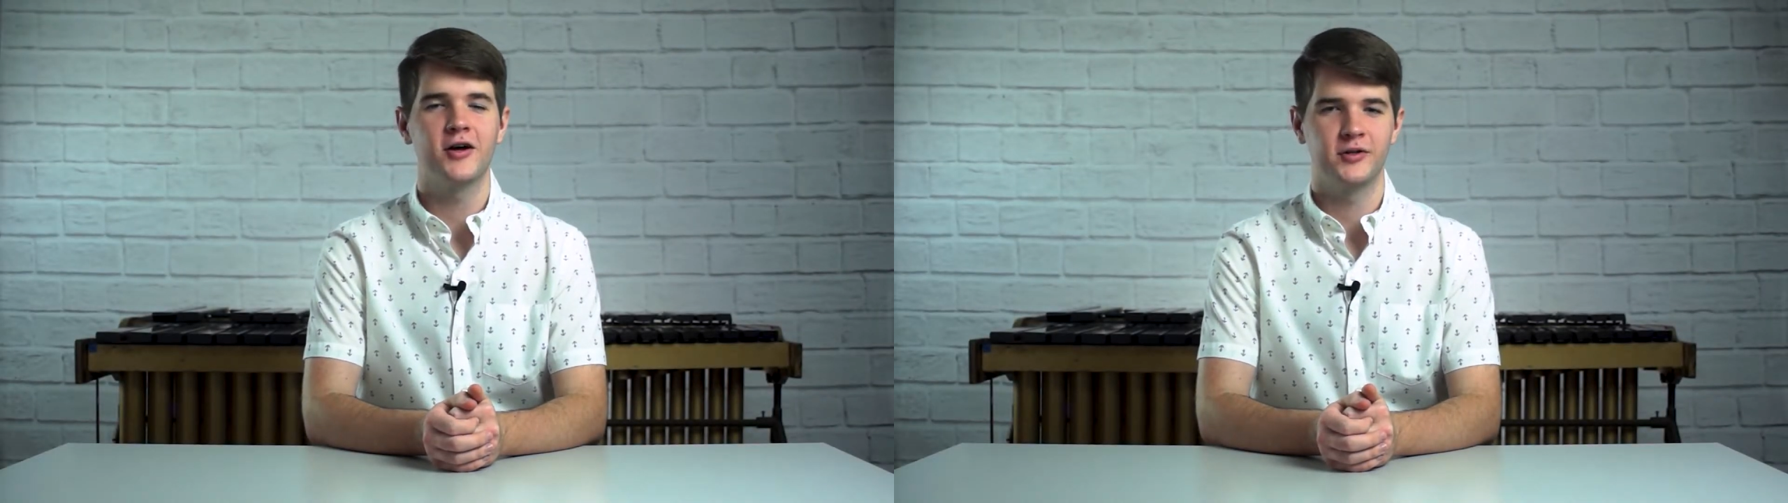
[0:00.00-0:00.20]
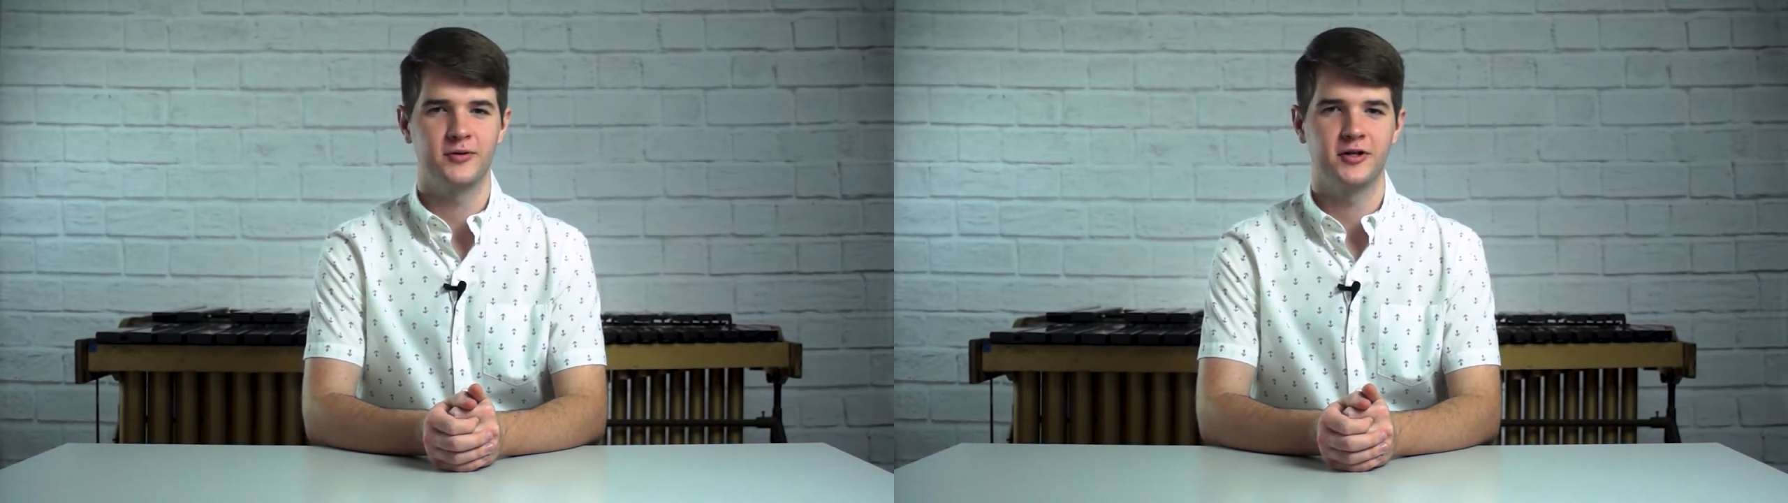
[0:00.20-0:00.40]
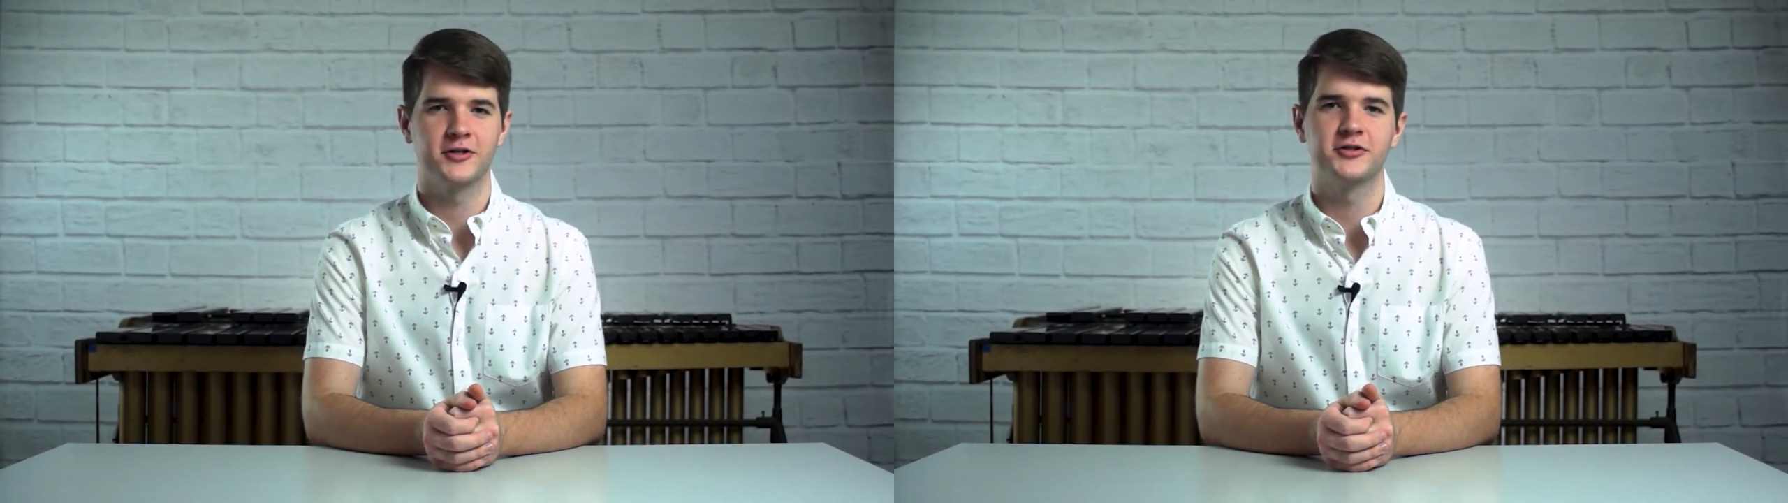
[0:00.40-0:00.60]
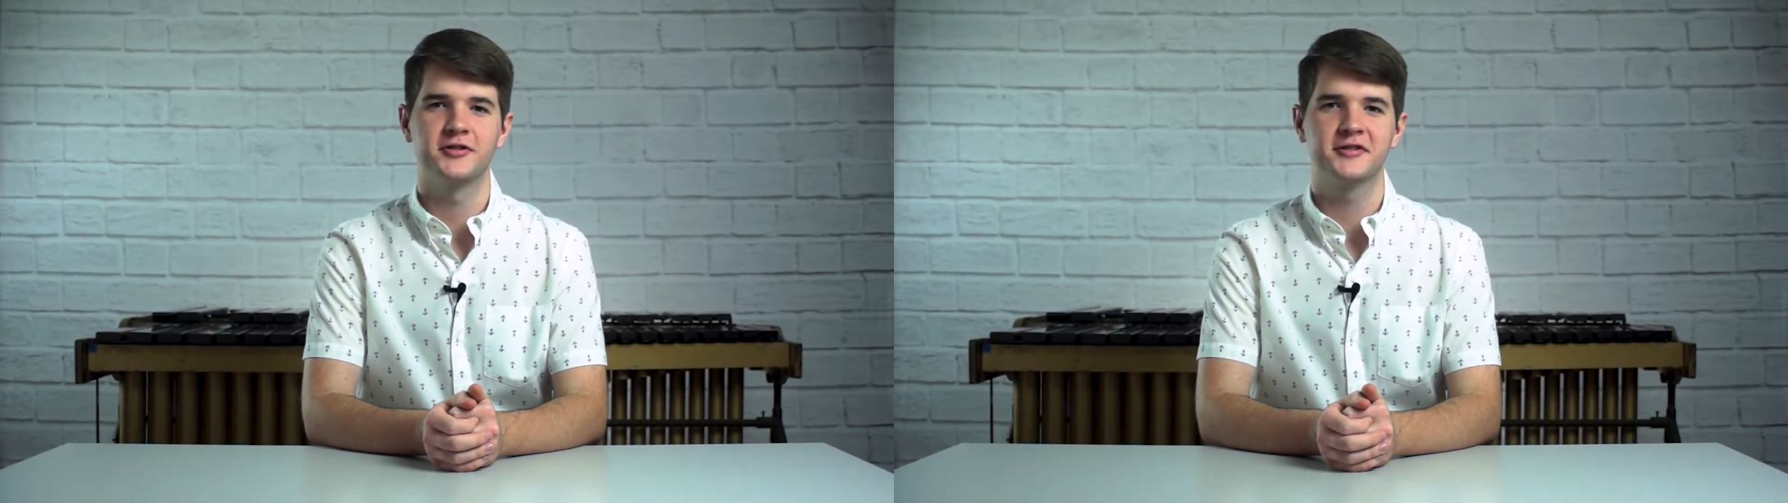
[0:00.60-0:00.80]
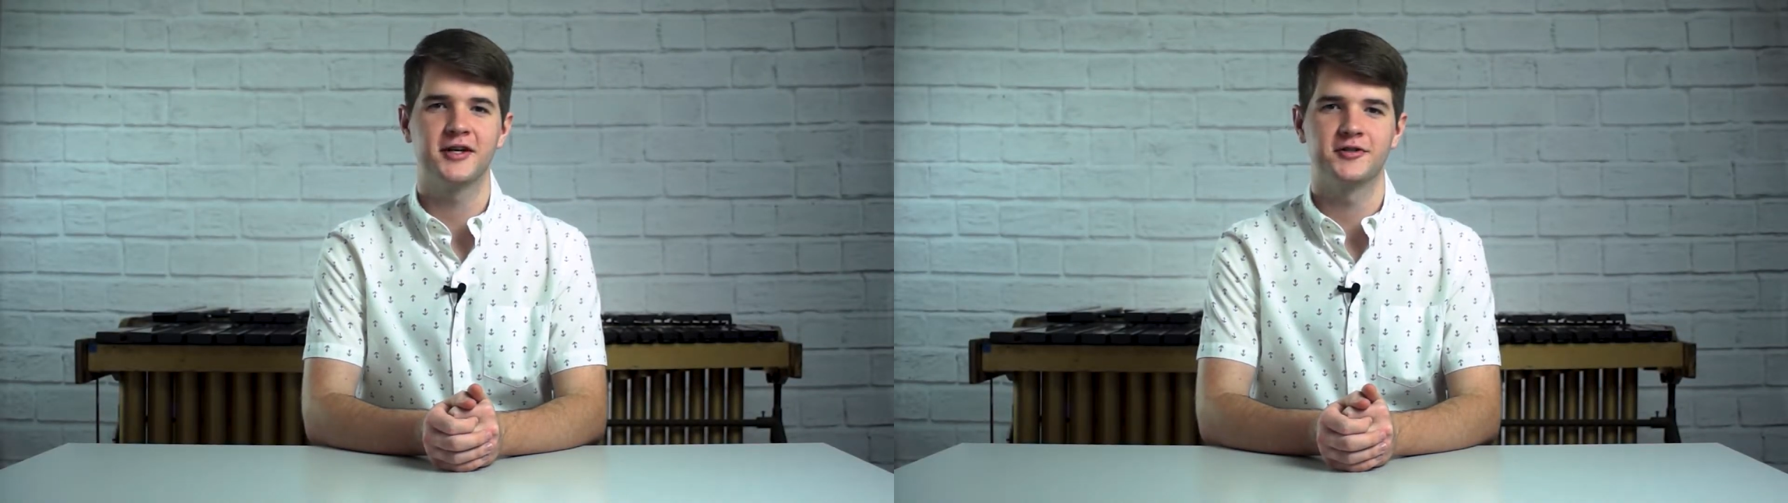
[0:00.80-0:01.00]
on the Percussion
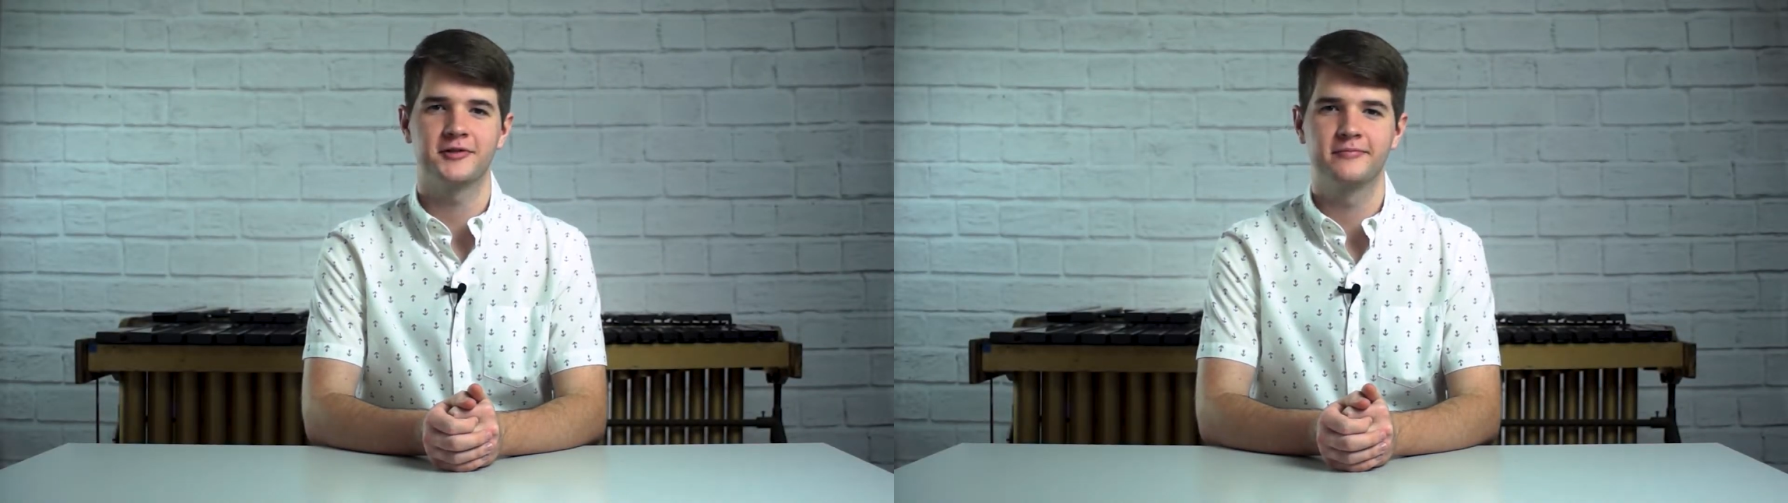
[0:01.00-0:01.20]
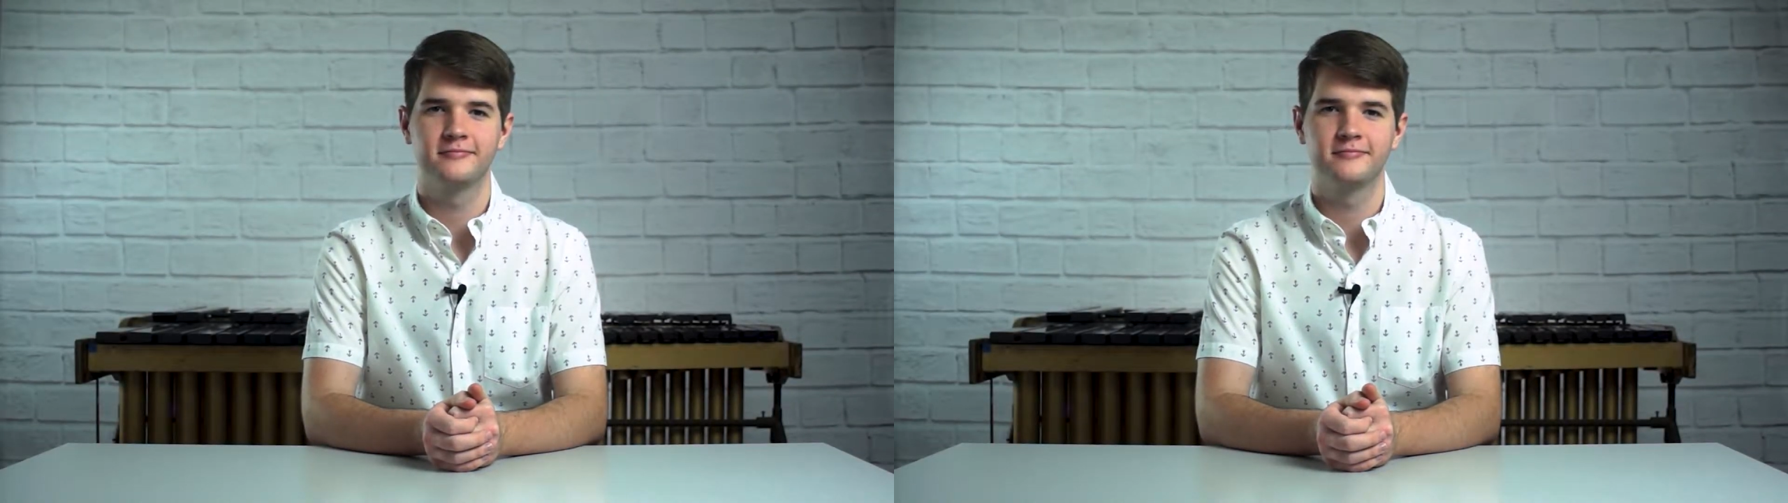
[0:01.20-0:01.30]
Discussion.